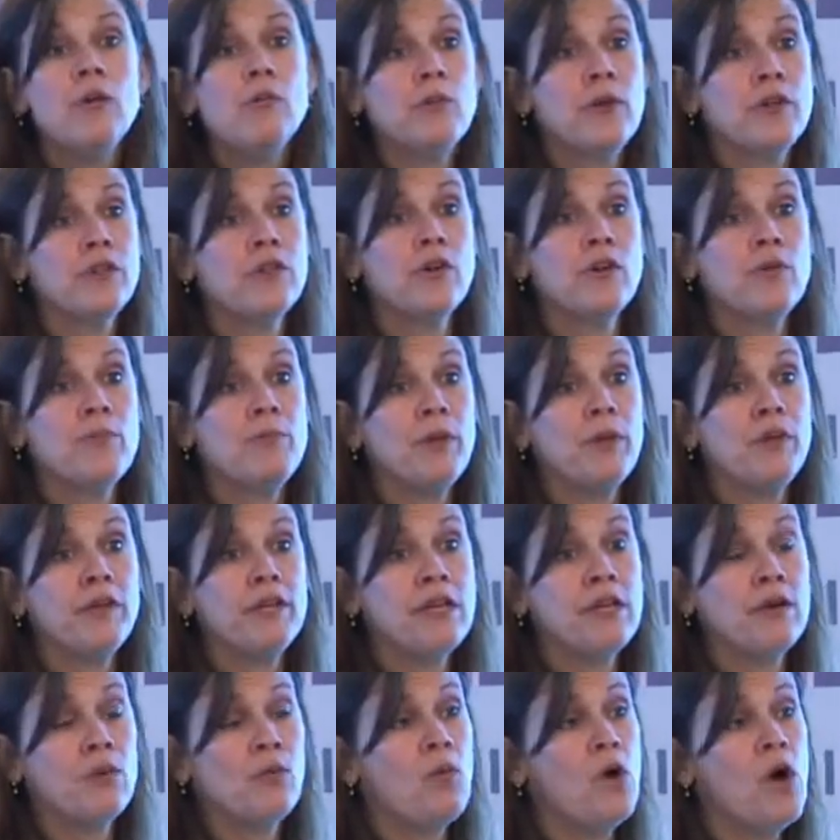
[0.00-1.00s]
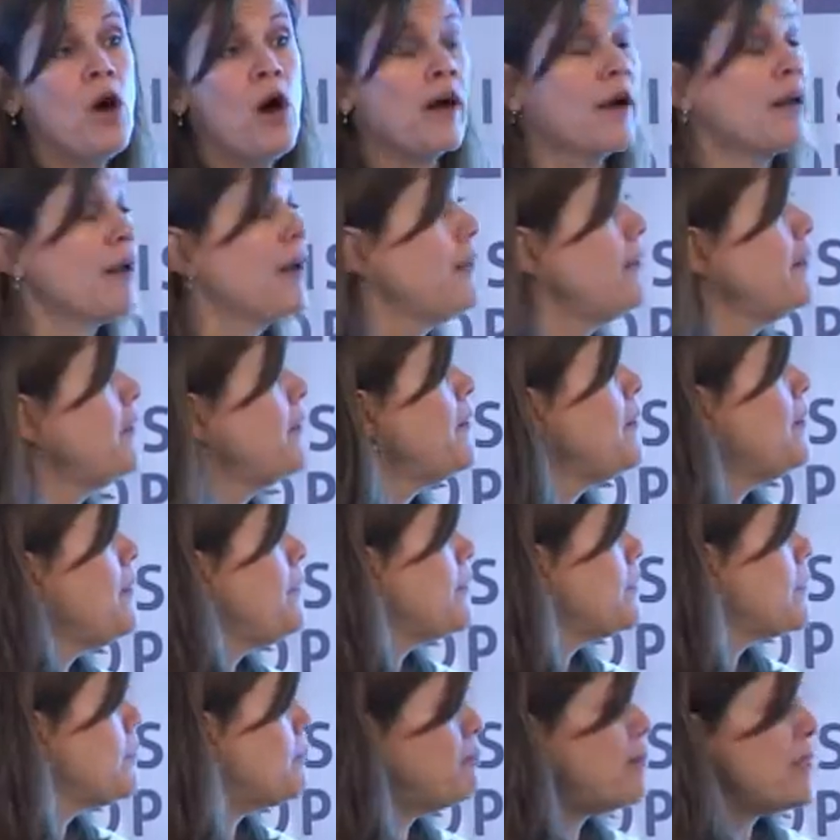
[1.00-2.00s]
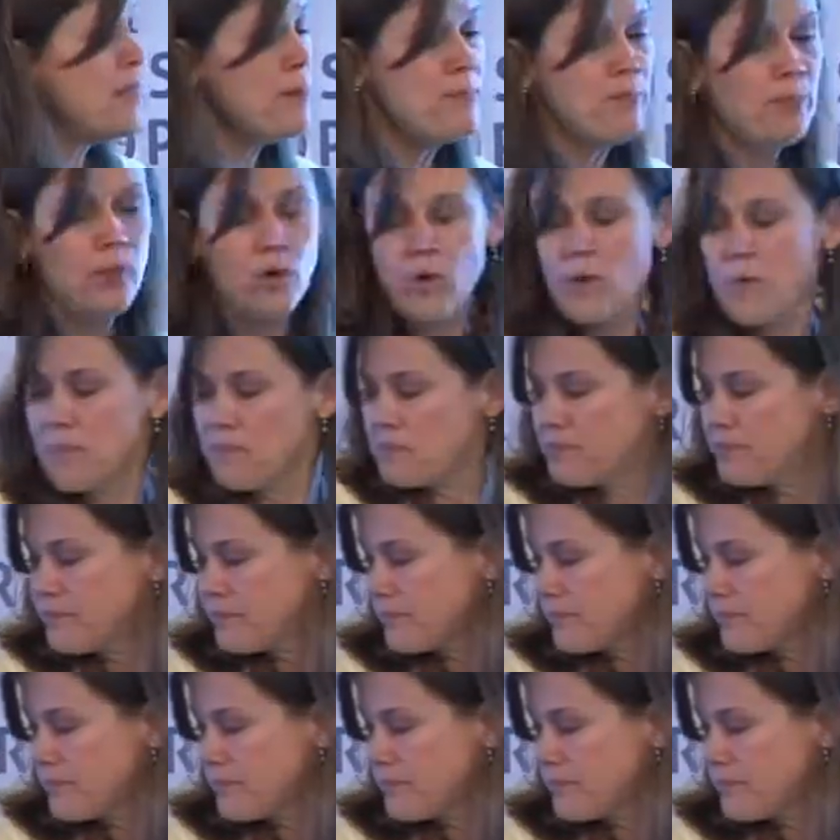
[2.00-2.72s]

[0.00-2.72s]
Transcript: with their ability to walk. The people